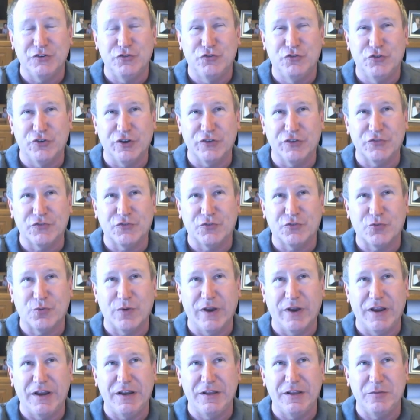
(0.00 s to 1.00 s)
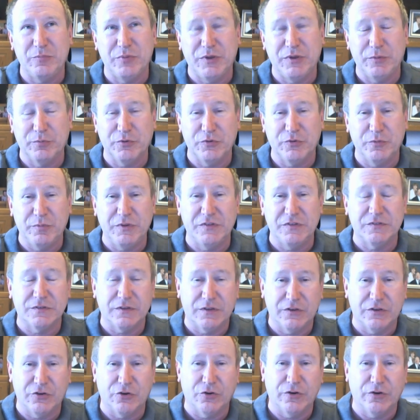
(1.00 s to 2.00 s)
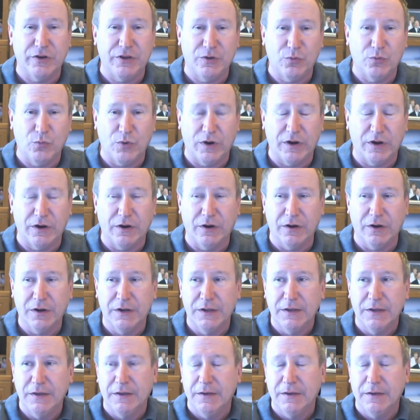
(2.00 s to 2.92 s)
just training people to be security aware.